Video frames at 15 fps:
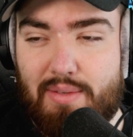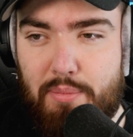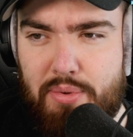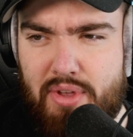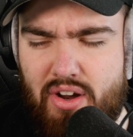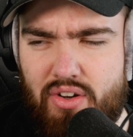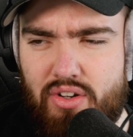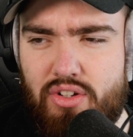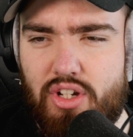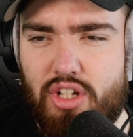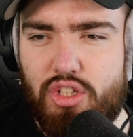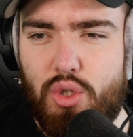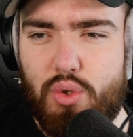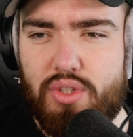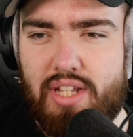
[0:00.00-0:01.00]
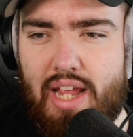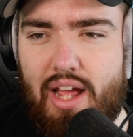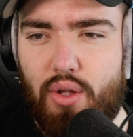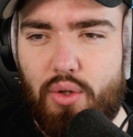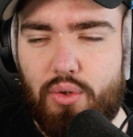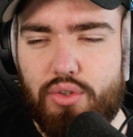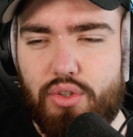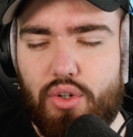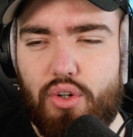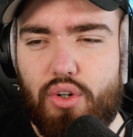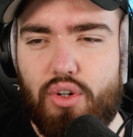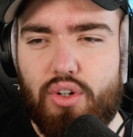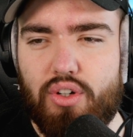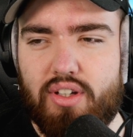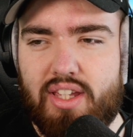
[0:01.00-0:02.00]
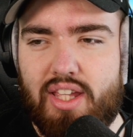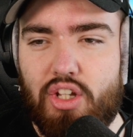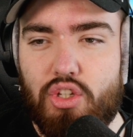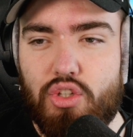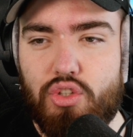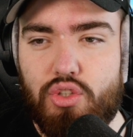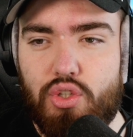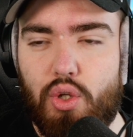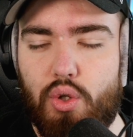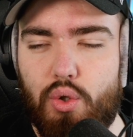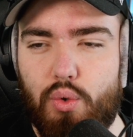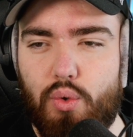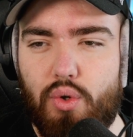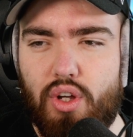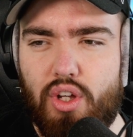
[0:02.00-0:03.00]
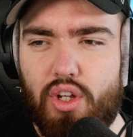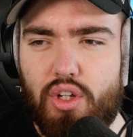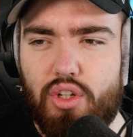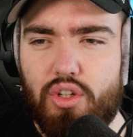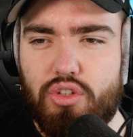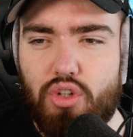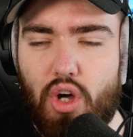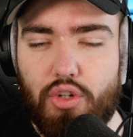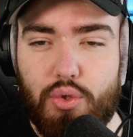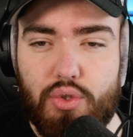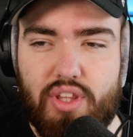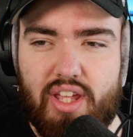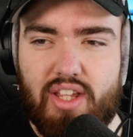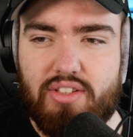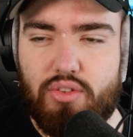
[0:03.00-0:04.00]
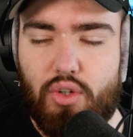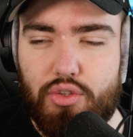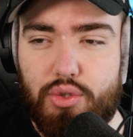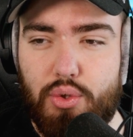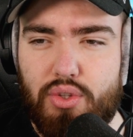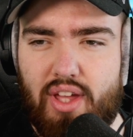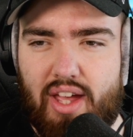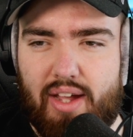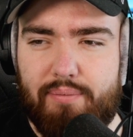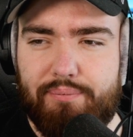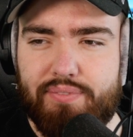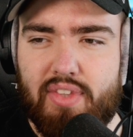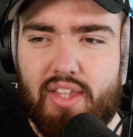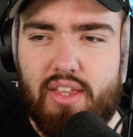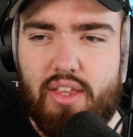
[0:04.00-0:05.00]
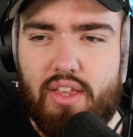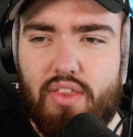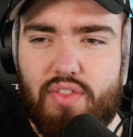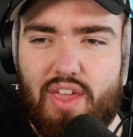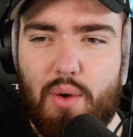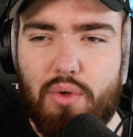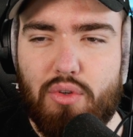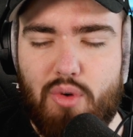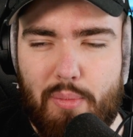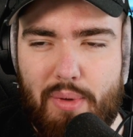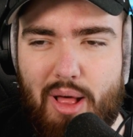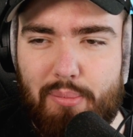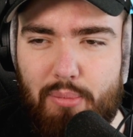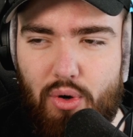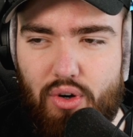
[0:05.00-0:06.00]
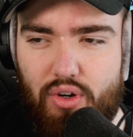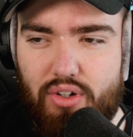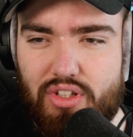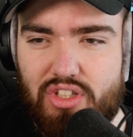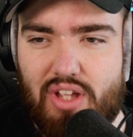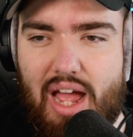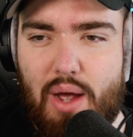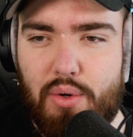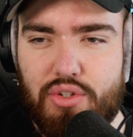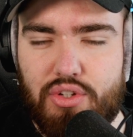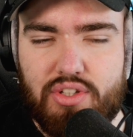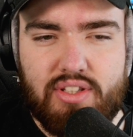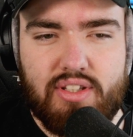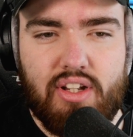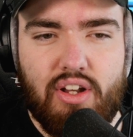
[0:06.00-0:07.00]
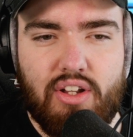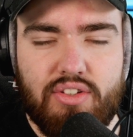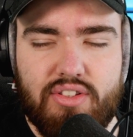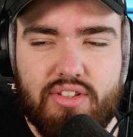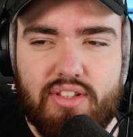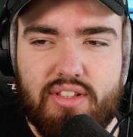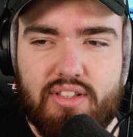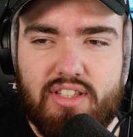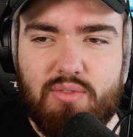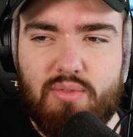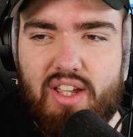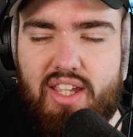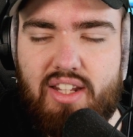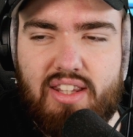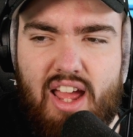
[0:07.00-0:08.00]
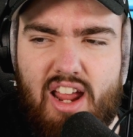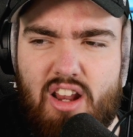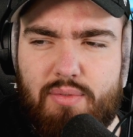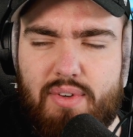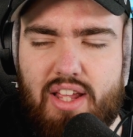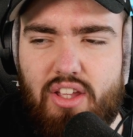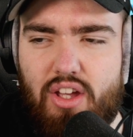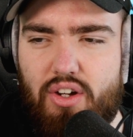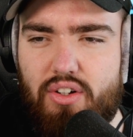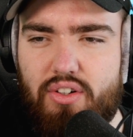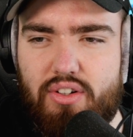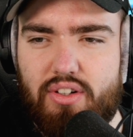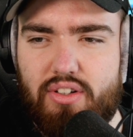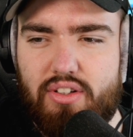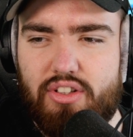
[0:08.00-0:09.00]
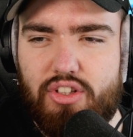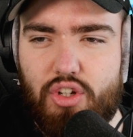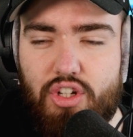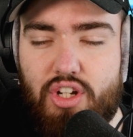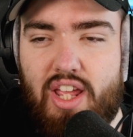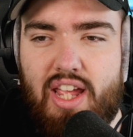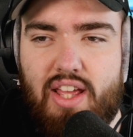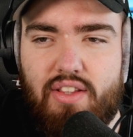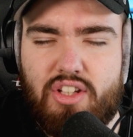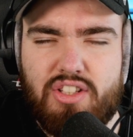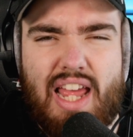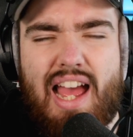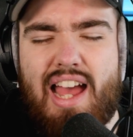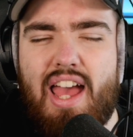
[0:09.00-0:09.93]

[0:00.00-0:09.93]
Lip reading: type of parent and you tell your kids to not do this or do that, they will rebel more. So I would just, you know, sit my kid down and be like, "Yo, you're gonna hear it." Because